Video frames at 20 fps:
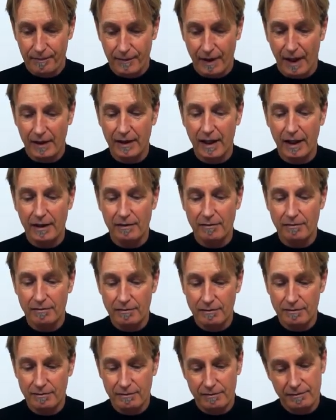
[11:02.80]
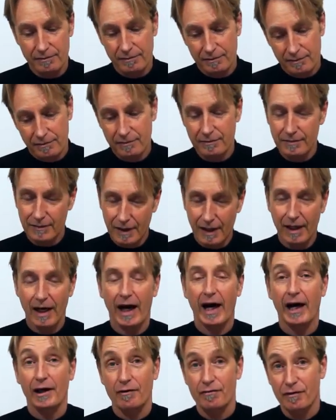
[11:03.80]
And then
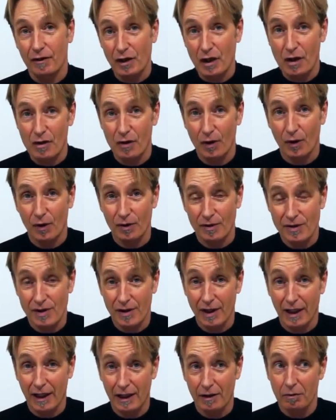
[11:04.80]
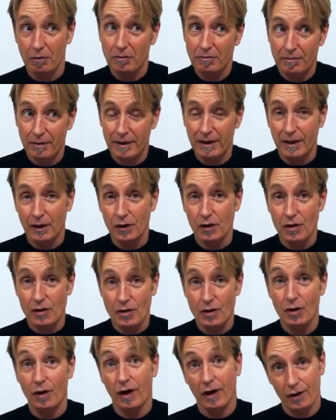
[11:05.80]
I had a funny thought, thinking, oh my
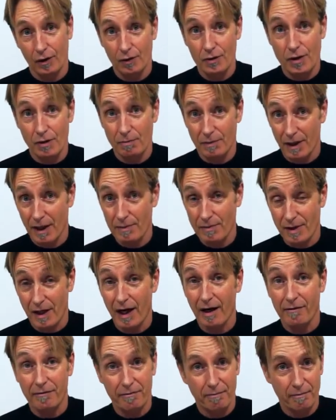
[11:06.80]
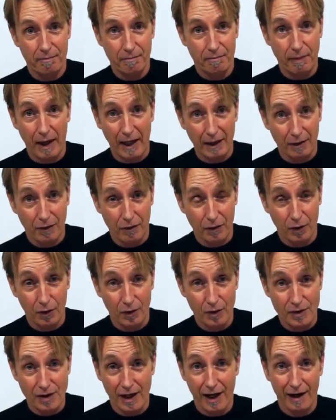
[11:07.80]
goodness, I know sometimes I have bad
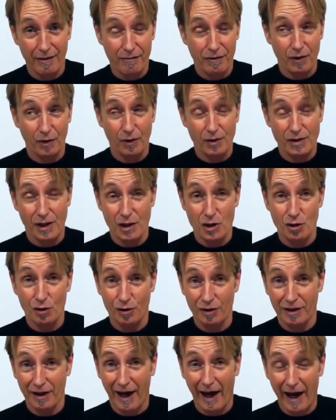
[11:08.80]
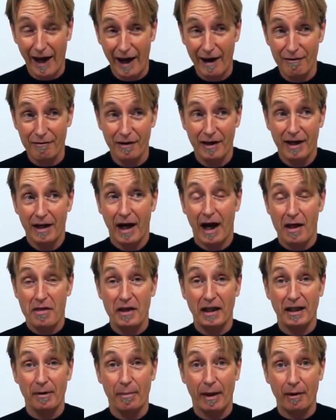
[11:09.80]
thoughts, I have thoughts I shouldn't have, I
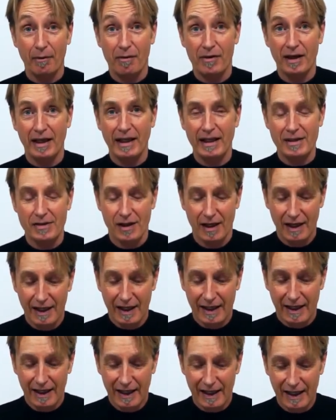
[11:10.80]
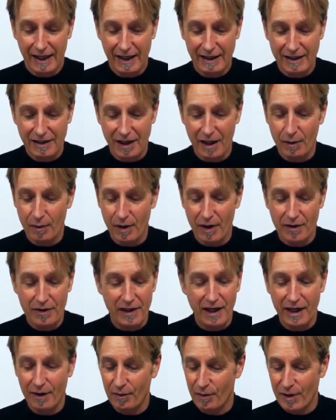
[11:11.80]
think about things. And
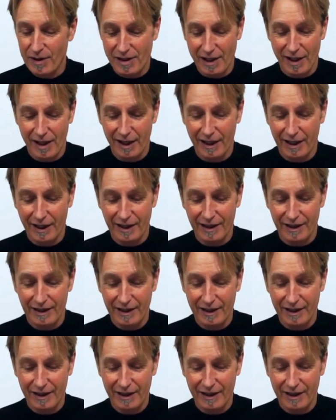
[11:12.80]
they were saying,